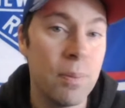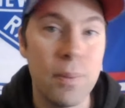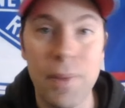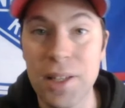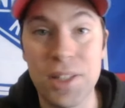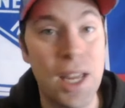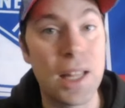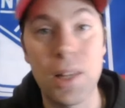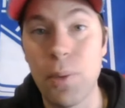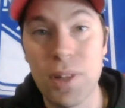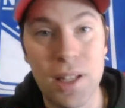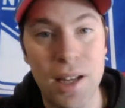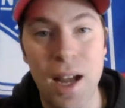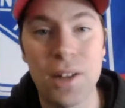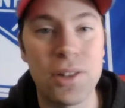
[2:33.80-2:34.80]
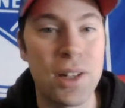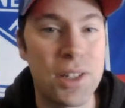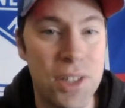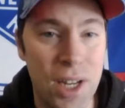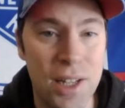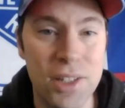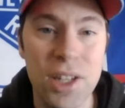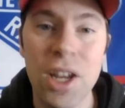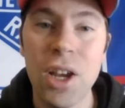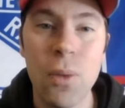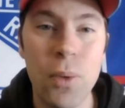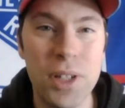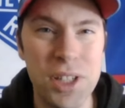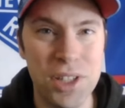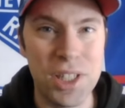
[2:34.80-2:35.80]
exactly what the contract says,
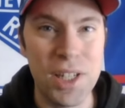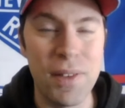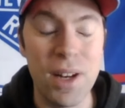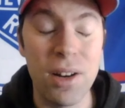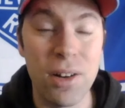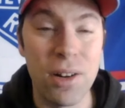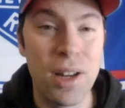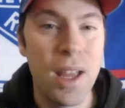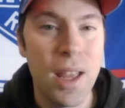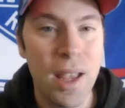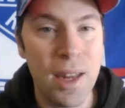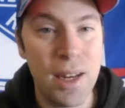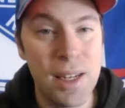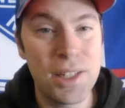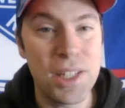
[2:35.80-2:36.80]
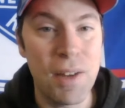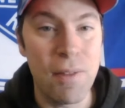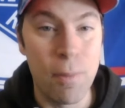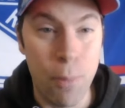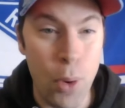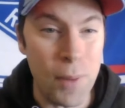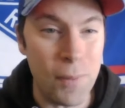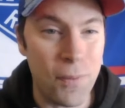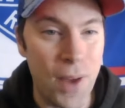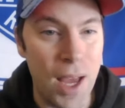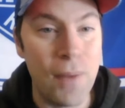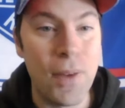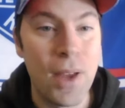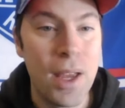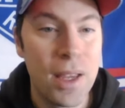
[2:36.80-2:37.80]
which is
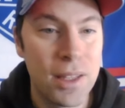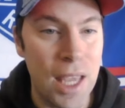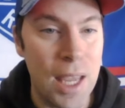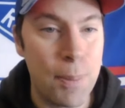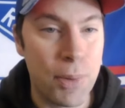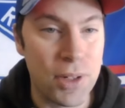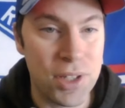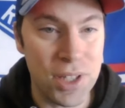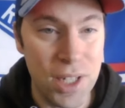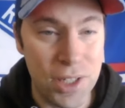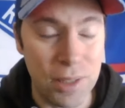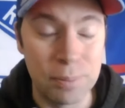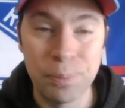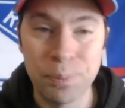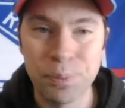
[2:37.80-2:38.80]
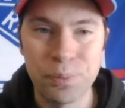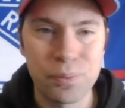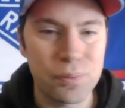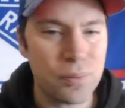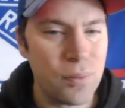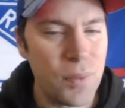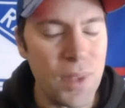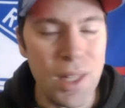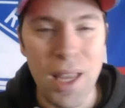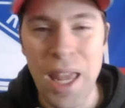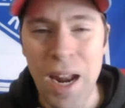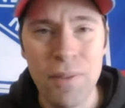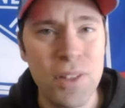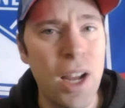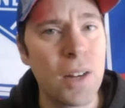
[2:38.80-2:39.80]
$787.5K per season. And
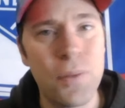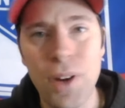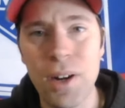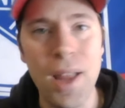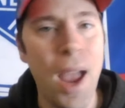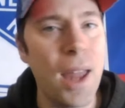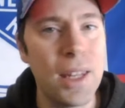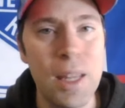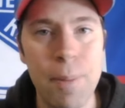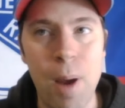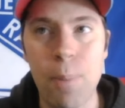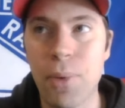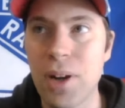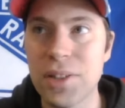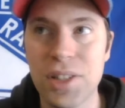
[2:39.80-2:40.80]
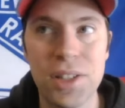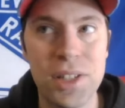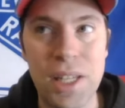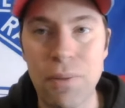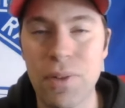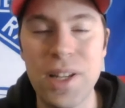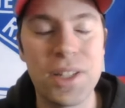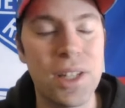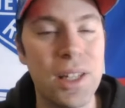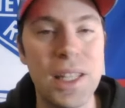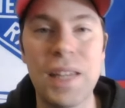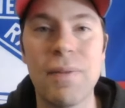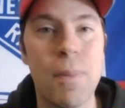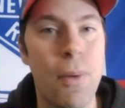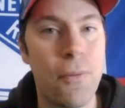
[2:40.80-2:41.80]
I've talked very highly about Brodzinski recently,
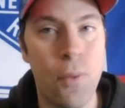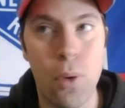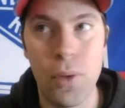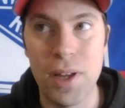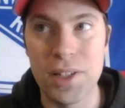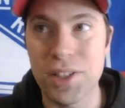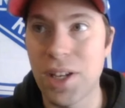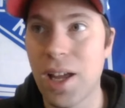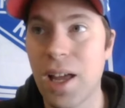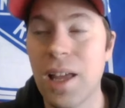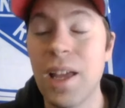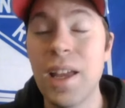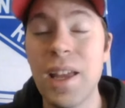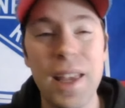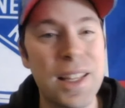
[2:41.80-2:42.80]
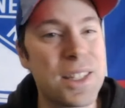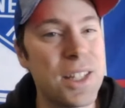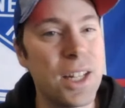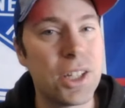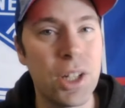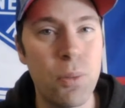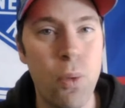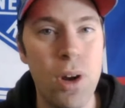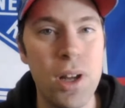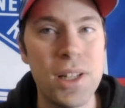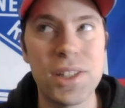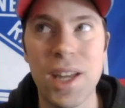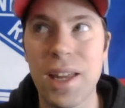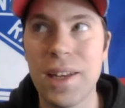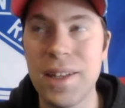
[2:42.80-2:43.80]
even before this extension
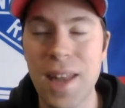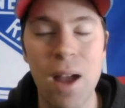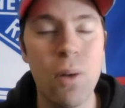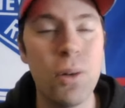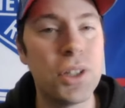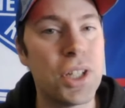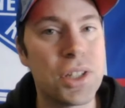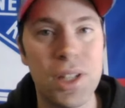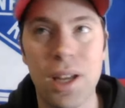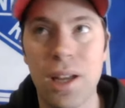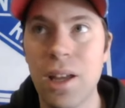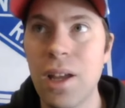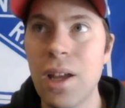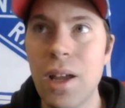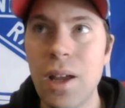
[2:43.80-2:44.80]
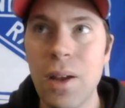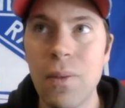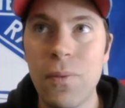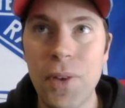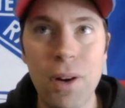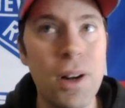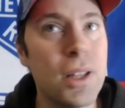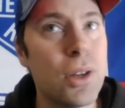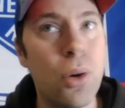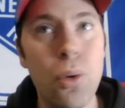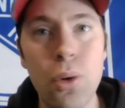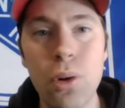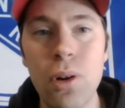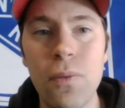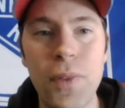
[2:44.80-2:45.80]
was announced. Just a very
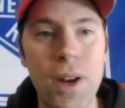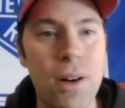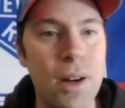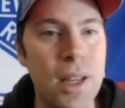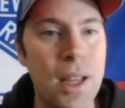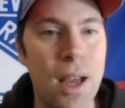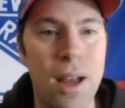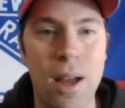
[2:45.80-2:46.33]
cool, very